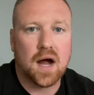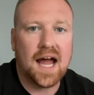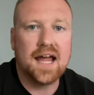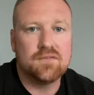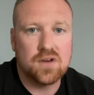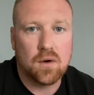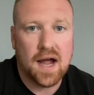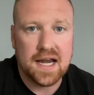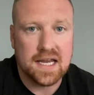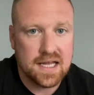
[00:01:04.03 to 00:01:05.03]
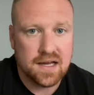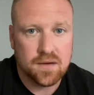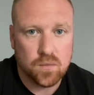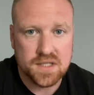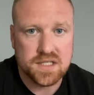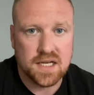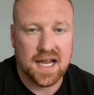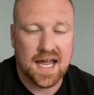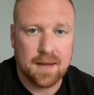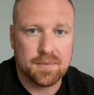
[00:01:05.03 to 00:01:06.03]
I have no idea what's going to
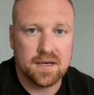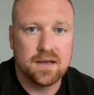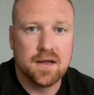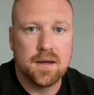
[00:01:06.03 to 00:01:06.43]
happen,